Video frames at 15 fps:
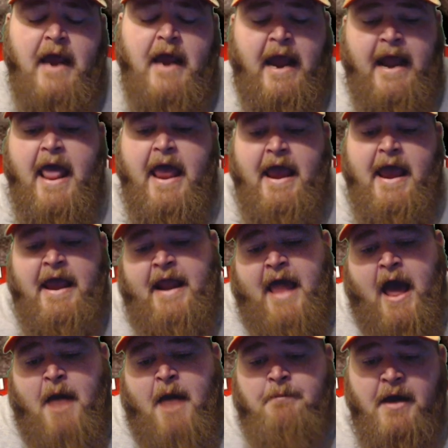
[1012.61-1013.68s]
And
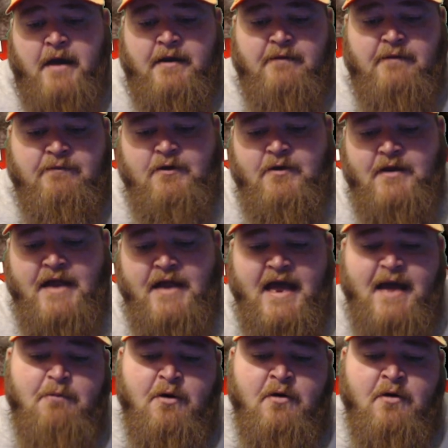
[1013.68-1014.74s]
I'm not even going to
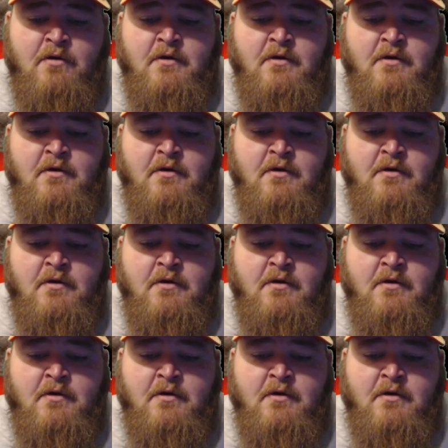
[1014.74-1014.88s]
lie, bro.